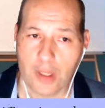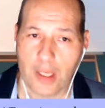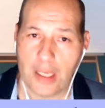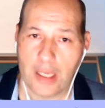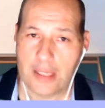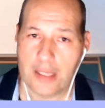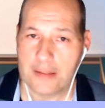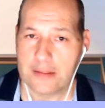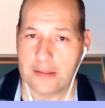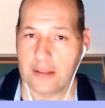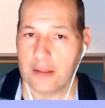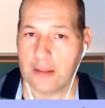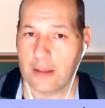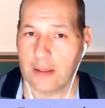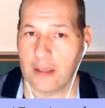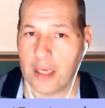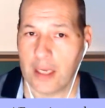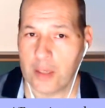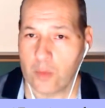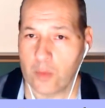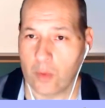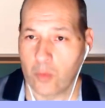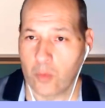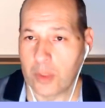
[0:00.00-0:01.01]
and
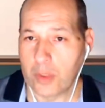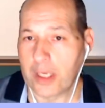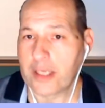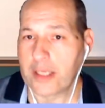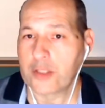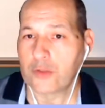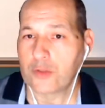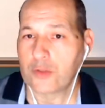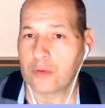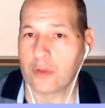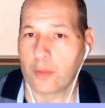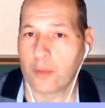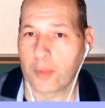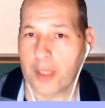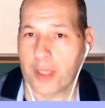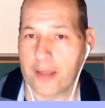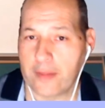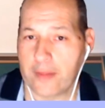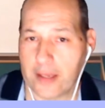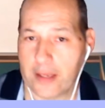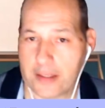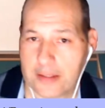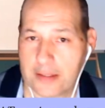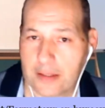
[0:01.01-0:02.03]
I would like to apply
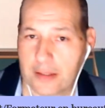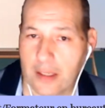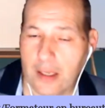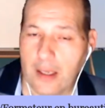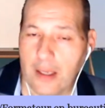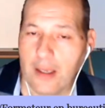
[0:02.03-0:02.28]
that.